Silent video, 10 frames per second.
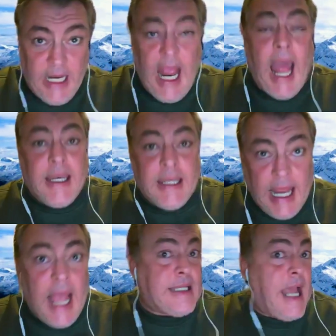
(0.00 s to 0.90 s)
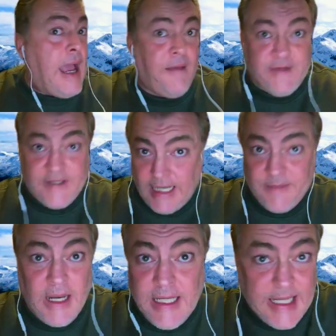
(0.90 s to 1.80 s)
me. And as I have
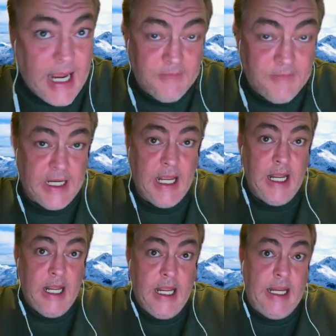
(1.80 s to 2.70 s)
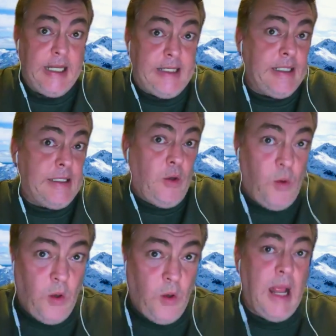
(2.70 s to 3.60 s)
said many times, it is
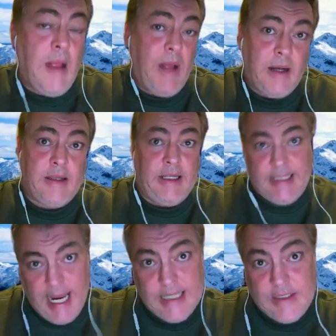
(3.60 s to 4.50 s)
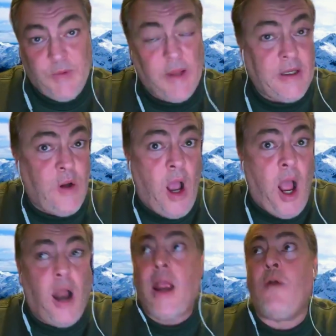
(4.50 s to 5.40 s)
all about the text. Whether you
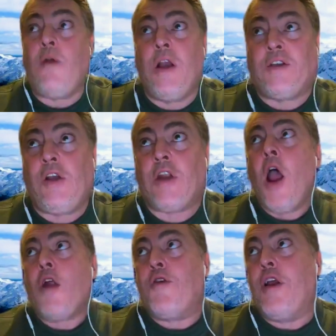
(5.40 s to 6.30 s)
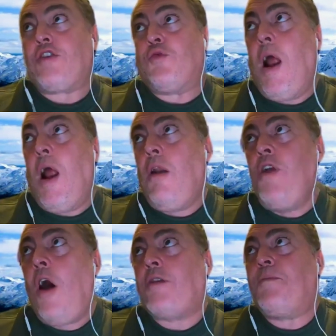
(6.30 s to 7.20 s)
are a wizard, this
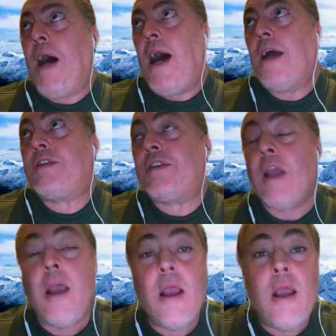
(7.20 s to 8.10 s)
will not pass.